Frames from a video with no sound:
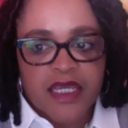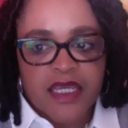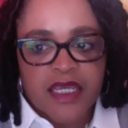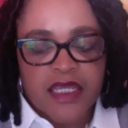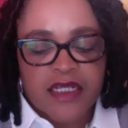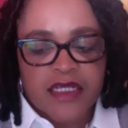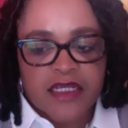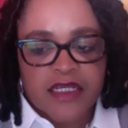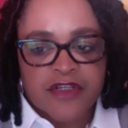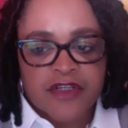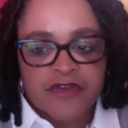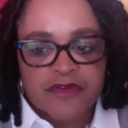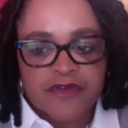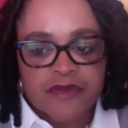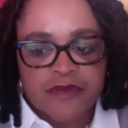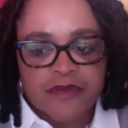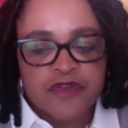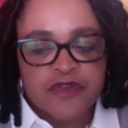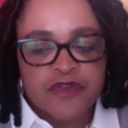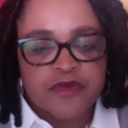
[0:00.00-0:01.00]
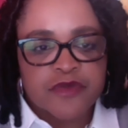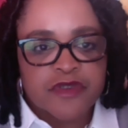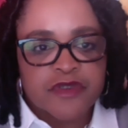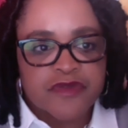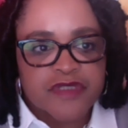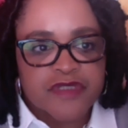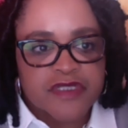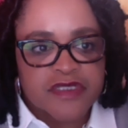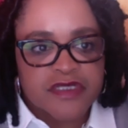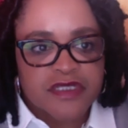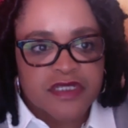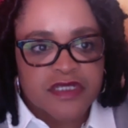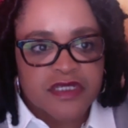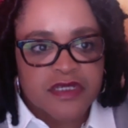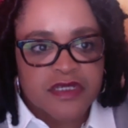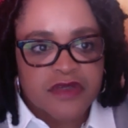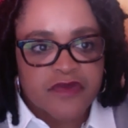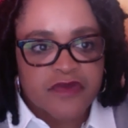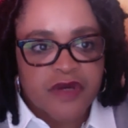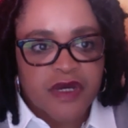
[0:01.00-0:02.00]
In the interim, you will
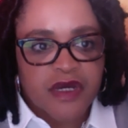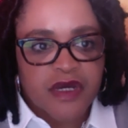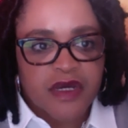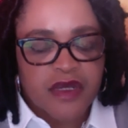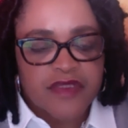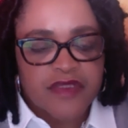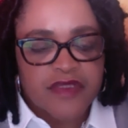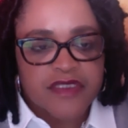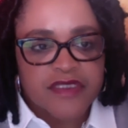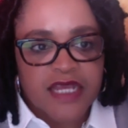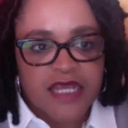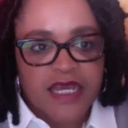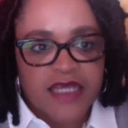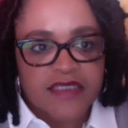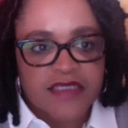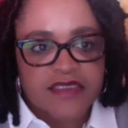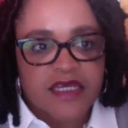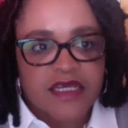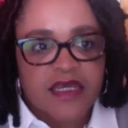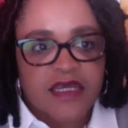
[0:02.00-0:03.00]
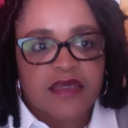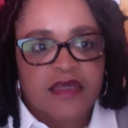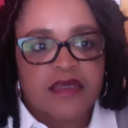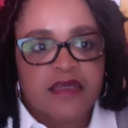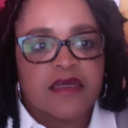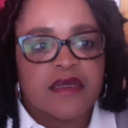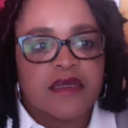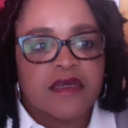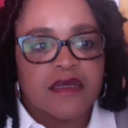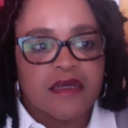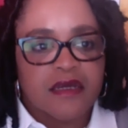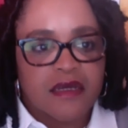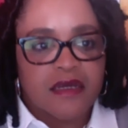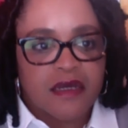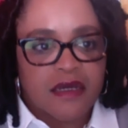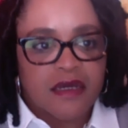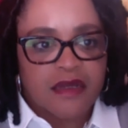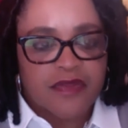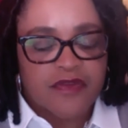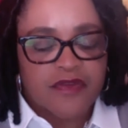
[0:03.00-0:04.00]
receive the slide deck,
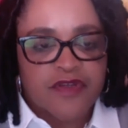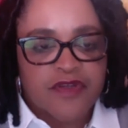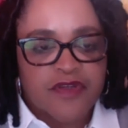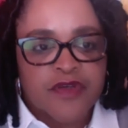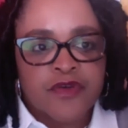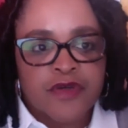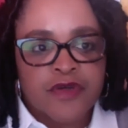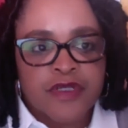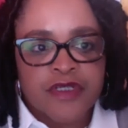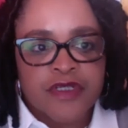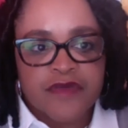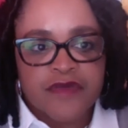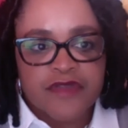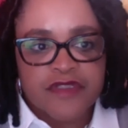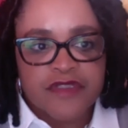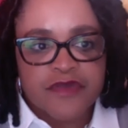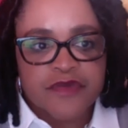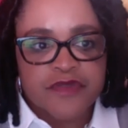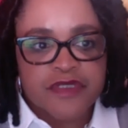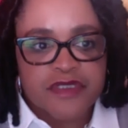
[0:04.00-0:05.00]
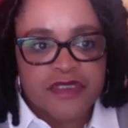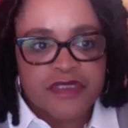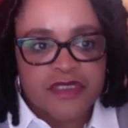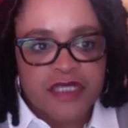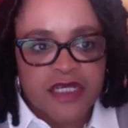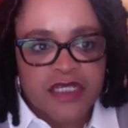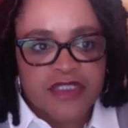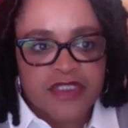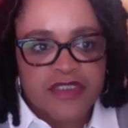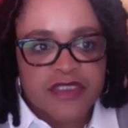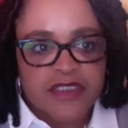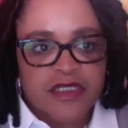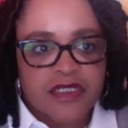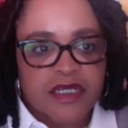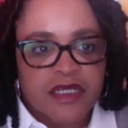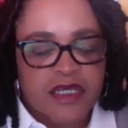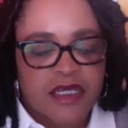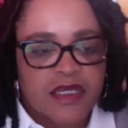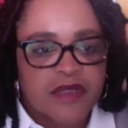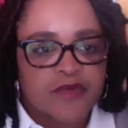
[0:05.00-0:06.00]
the recording of this presentation,
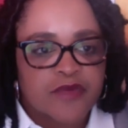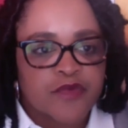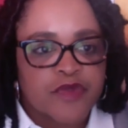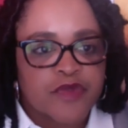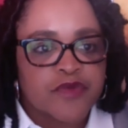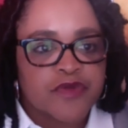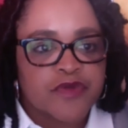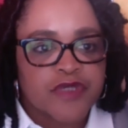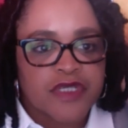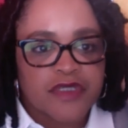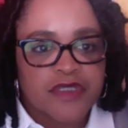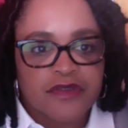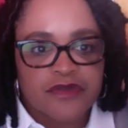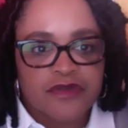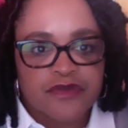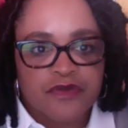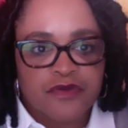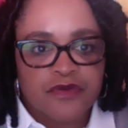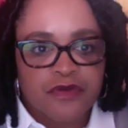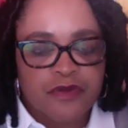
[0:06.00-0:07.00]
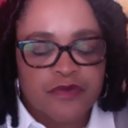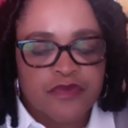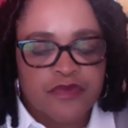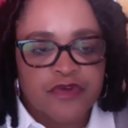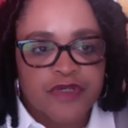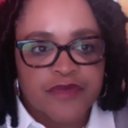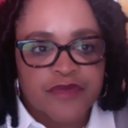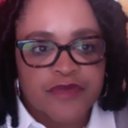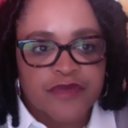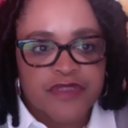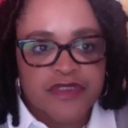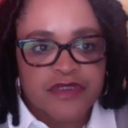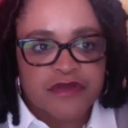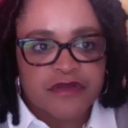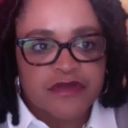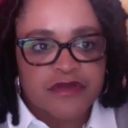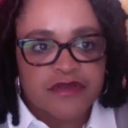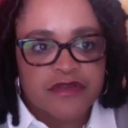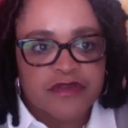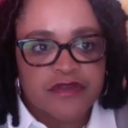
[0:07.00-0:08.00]
and we will get those onboarding
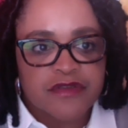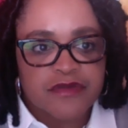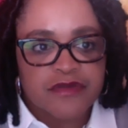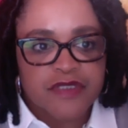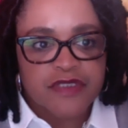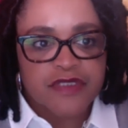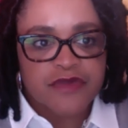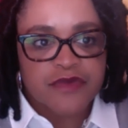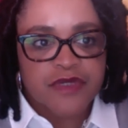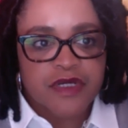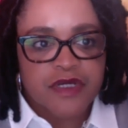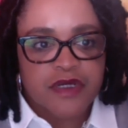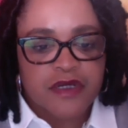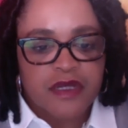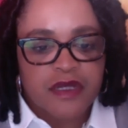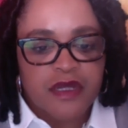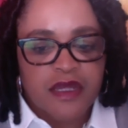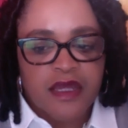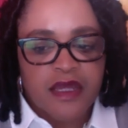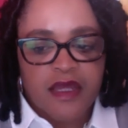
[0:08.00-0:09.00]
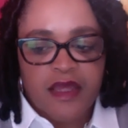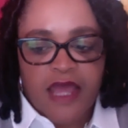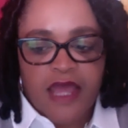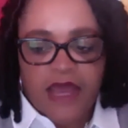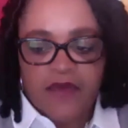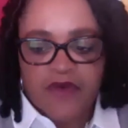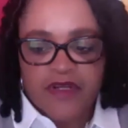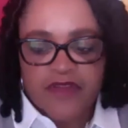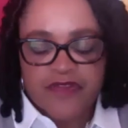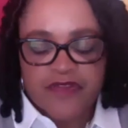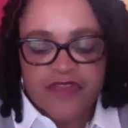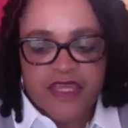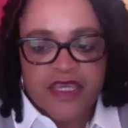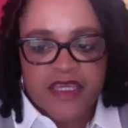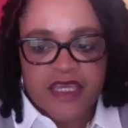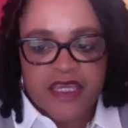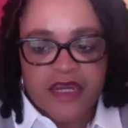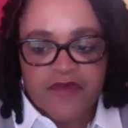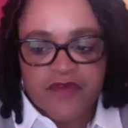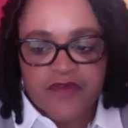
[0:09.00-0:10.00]
materials to you as well. I want to
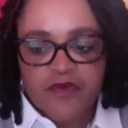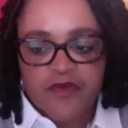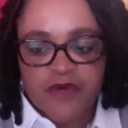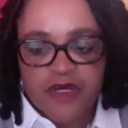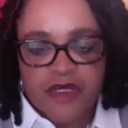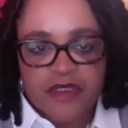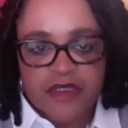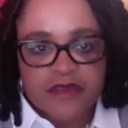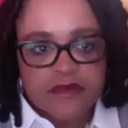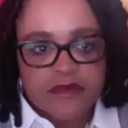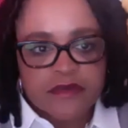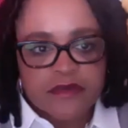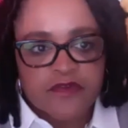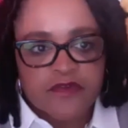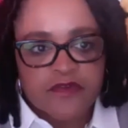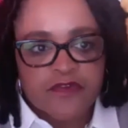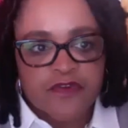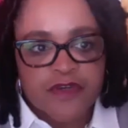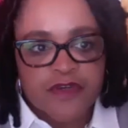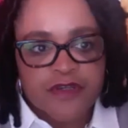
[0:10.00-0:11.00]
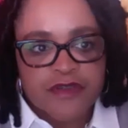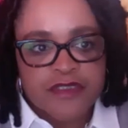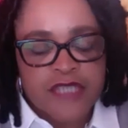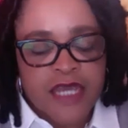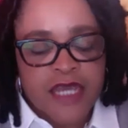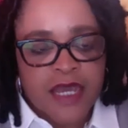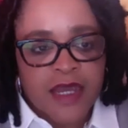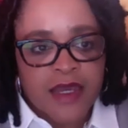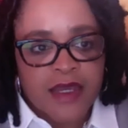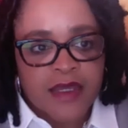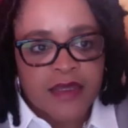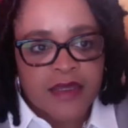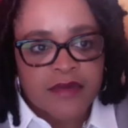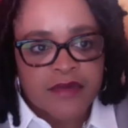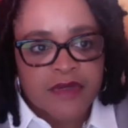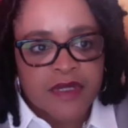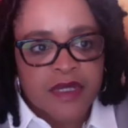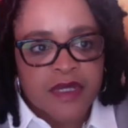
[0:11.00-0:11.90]
thank everyone for your time.